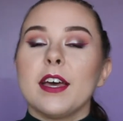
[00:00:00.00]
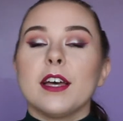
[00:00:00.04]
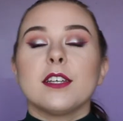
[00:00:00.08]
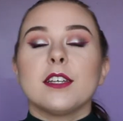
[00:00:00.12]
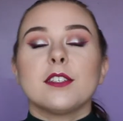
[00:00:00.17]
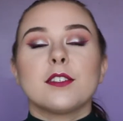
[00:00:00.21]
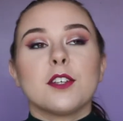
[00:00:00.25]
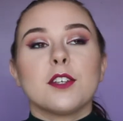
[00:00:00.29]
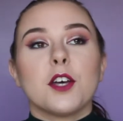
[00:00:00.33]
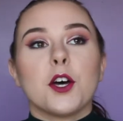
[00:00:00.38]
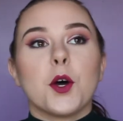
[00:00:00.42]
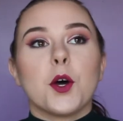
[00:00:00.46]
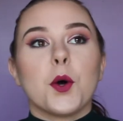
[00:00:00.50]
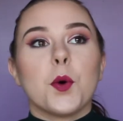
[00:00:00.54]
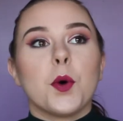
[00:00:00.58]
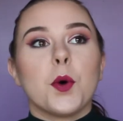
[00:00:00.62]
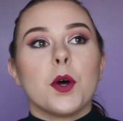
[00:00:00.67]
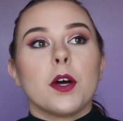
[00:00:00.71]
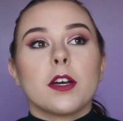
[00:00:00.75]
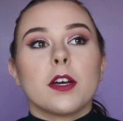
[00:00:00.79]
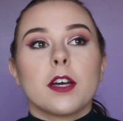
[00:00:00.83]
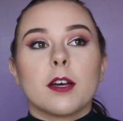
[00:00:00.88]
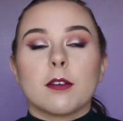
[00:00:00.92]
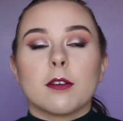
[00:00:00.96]

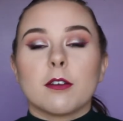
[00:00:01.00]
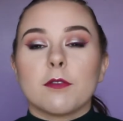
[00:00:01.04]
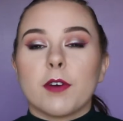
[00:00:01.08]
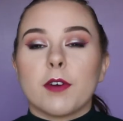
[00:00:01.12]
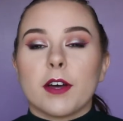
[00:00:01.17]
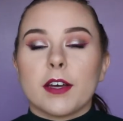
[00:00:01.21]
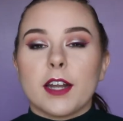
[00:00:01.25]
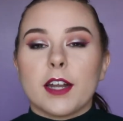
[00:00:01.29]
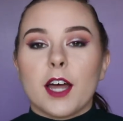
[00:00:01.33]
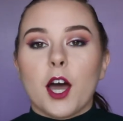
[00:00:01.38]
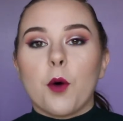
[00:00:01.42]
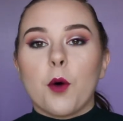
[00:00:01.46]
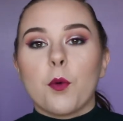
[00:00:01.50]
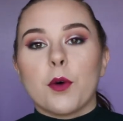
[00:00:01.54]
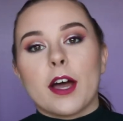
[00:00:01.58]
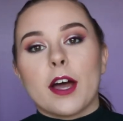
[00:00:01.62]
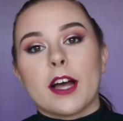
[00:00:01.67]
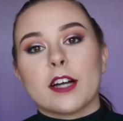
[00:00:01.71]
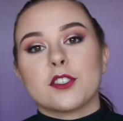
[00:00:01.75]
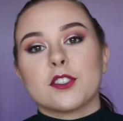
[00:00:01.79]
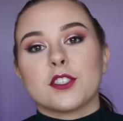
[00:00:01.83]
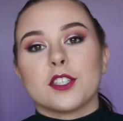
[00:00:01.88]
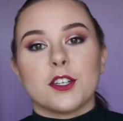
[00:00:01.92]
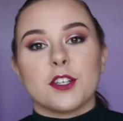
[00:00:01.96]
So, come to find out, we're
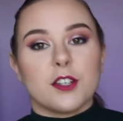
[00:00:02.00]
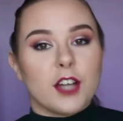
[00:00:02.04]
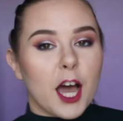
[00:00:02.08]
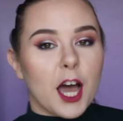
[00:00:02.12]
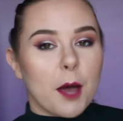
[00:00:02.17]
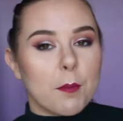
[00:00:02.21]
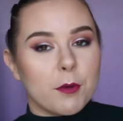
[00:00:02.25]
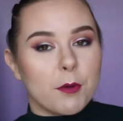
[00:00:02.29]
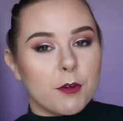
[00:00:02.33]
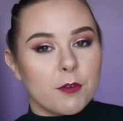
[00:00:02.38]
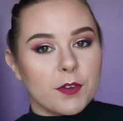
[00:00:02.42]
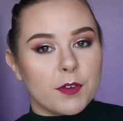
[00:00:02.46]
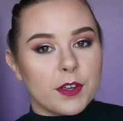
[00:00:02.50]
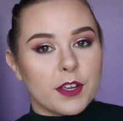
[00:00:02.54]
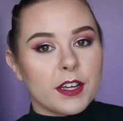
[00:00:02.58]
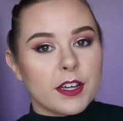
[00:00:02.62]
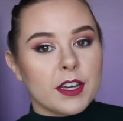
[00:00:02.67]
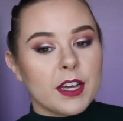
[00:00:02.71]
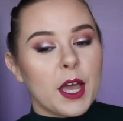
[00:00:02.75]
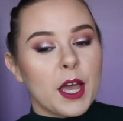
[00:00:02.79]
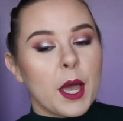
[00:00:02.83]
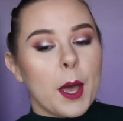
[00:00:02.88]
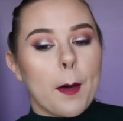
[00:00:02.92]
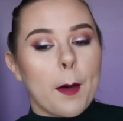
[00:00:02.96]
actually not
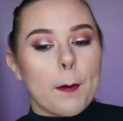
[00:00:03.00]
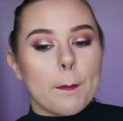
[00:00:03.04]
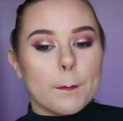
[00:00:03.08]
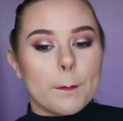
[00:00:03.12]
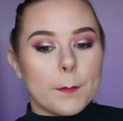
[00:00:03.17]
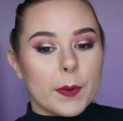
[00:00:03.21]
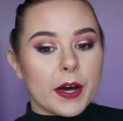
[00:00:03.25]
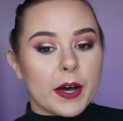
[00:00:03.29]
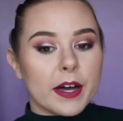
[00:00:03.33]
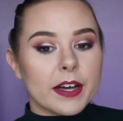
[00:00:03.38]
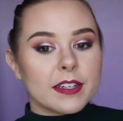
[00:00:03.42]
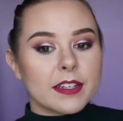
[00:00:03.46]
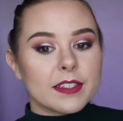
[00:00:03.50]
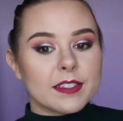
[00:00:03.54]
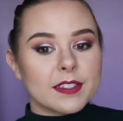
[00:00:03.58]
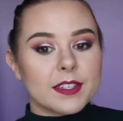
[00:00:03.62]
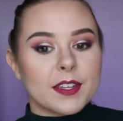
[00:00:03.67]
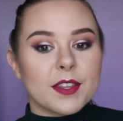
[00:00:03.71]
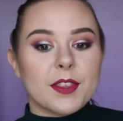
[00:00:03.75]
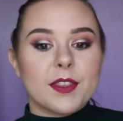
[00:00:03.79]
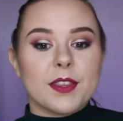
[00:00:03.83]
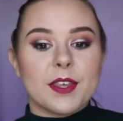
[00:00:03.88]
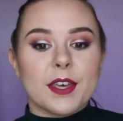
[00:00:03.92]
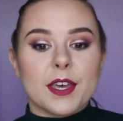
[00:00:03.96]
moving, but
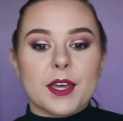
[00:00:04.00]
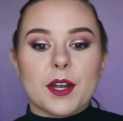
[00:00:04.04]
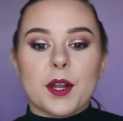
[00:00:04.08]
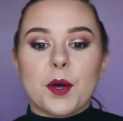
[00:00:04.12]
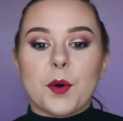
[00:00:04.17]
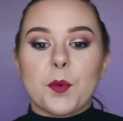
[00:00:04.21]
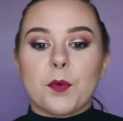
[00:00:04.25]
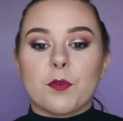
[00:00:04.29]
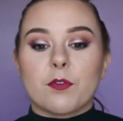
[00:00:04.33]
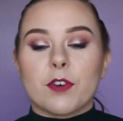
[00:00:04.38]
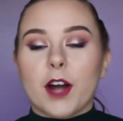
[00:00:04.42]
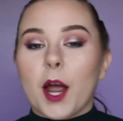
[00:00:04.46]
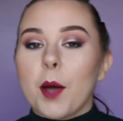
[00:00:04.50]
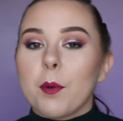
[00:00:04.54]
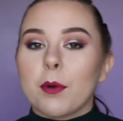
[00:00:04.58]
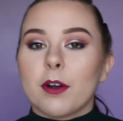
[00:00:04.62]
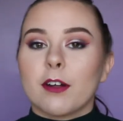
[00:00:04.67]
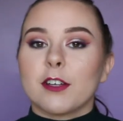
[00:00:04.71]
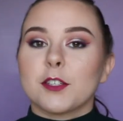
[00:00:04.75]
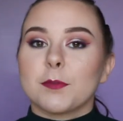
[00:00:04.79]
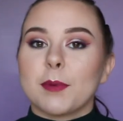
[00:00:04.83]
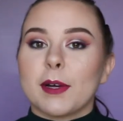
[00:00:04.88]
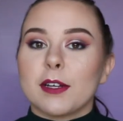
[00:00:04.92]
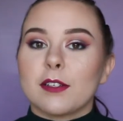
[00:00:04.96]
then right when
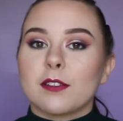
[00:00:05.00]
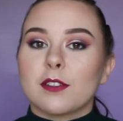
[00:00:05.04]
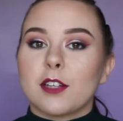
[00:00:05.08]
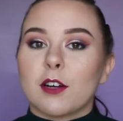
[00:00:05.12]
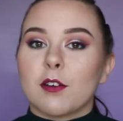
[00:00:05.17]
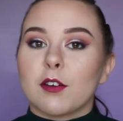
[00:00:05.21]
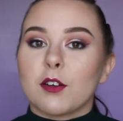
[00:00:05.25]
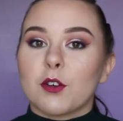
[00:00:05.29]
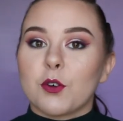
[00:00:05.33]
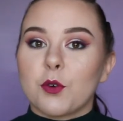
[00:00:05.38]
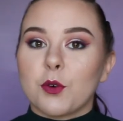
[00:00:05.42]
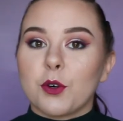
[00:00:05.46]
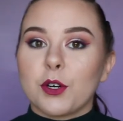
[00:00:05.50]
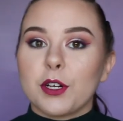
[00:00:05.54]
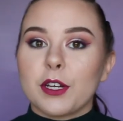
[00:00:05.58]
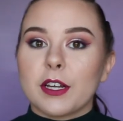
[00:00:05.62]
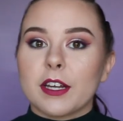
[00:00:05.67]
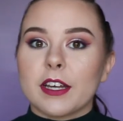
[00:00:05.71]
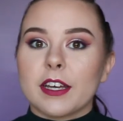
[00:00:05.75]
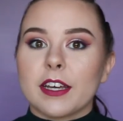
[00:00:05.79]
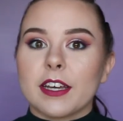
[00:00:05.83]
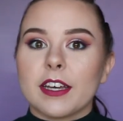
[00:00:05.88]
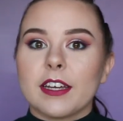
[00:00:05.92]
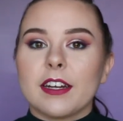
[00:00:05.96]
I was about to start recording
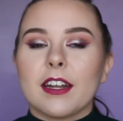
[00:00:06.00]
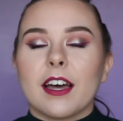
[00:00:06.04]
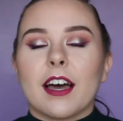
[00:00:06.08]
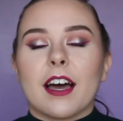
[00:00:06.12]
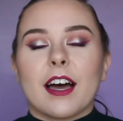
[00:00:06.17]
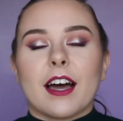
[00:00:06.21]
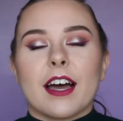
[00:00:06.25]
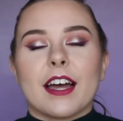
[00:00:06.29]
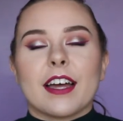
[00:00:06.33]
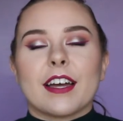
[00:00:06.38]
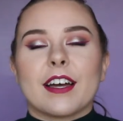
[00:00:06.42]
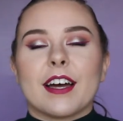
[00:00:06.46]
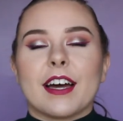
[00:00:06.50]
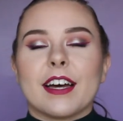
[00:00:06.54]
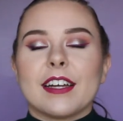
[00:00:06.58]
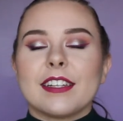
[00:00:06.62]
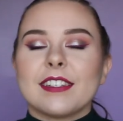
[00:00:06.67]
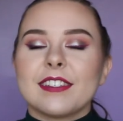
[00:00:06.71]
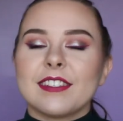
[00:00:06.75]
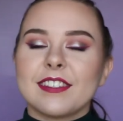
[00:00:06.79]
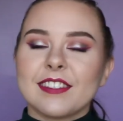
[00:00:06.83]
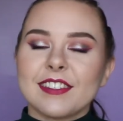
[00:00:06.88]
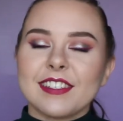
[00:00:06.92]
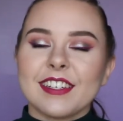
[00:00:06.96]
again, I
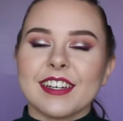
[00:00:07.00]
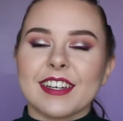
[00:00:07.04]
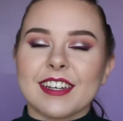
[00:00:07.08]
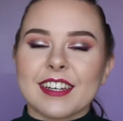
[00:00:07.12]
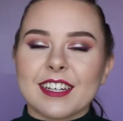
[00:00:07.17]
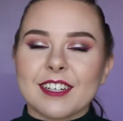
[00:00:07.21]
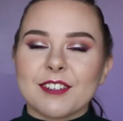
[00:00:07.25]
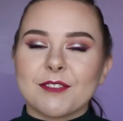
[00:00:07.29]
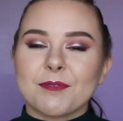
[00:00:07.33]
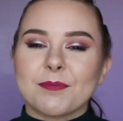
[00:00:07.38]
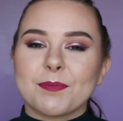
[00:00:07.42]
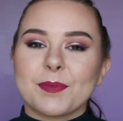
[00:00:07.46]
got sick.